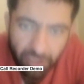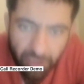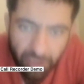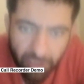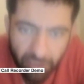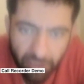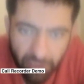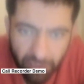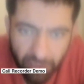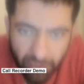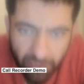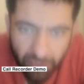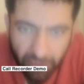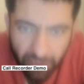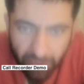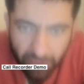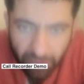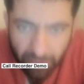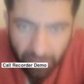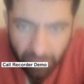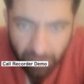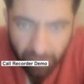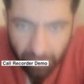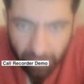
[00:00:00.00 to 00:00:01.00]
Right,
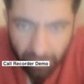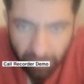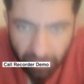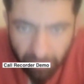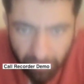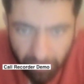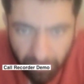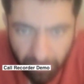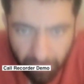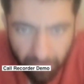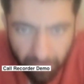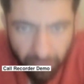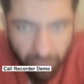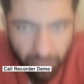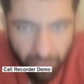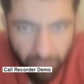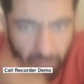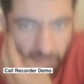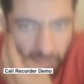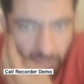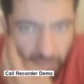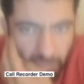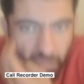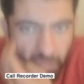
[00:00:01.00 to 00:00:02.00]
okay. So
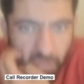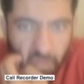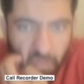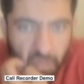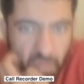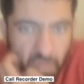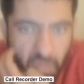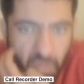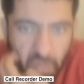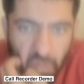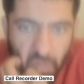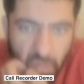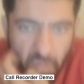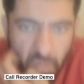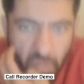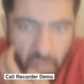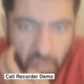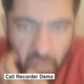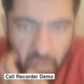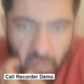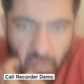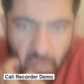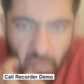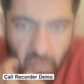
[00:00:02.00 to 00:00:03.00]
one thing is
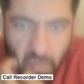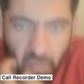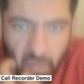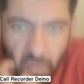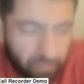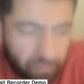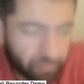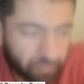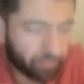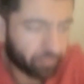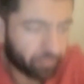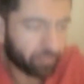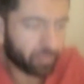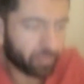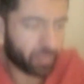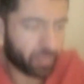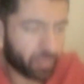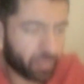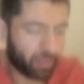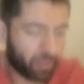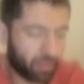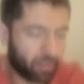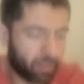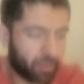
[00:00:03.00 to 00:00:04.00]
certainly,
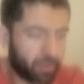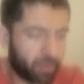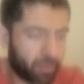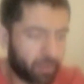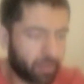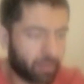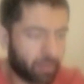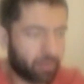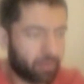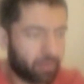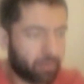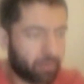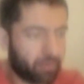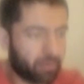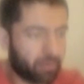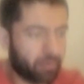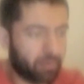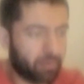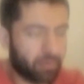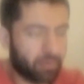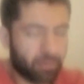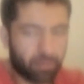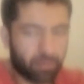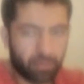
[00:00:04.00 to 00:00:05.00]
whenever you're
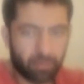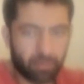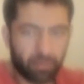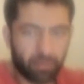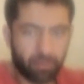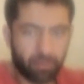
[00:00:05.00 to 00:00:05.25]
feeling a bad